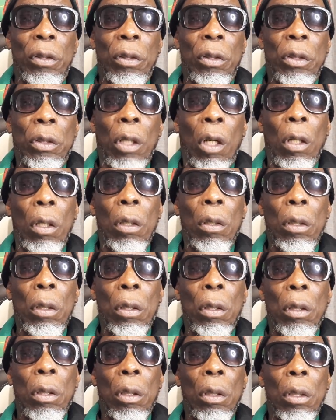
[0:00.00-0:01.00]
So
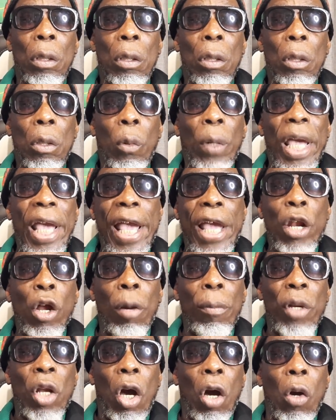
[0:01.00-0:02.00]
we end
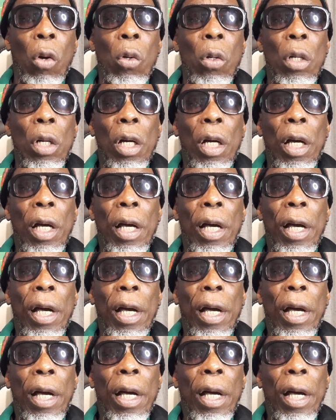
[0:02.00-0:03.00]
up now,
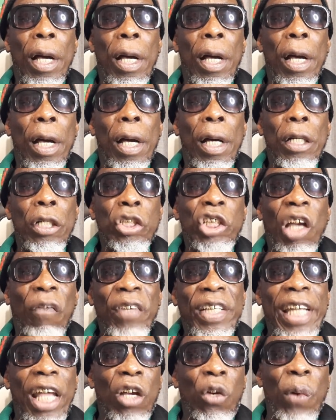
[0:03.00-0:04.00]
she have to
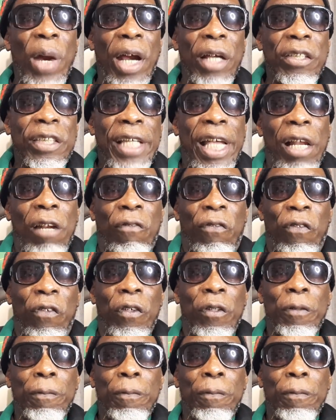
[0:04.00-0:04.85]
take care of herself.